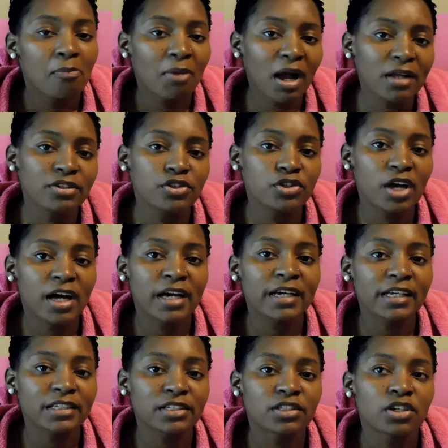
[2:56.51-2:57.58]
Mind you
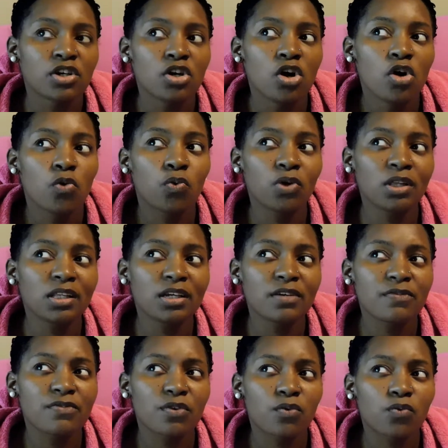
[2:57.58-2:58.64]
guys, we
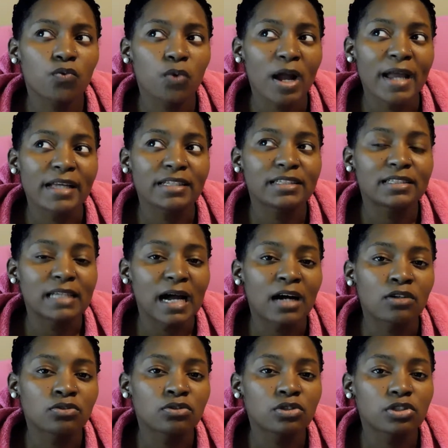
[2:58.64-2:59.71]
live right
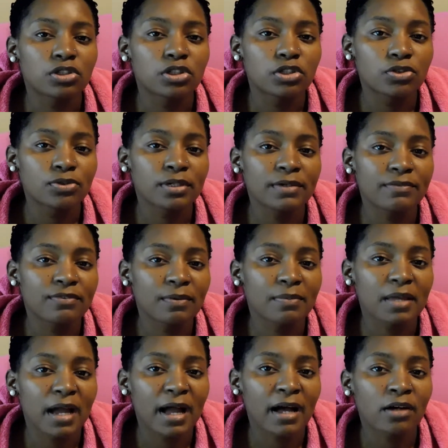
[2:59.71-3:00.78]
down the street from
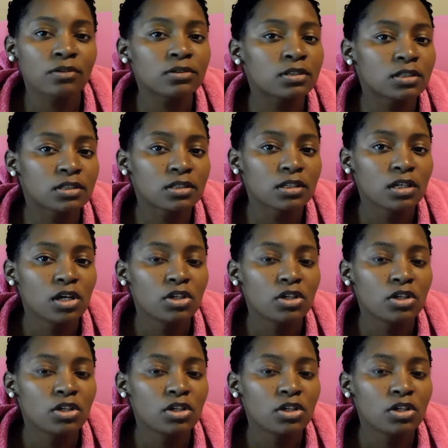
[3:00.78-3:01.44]
the house.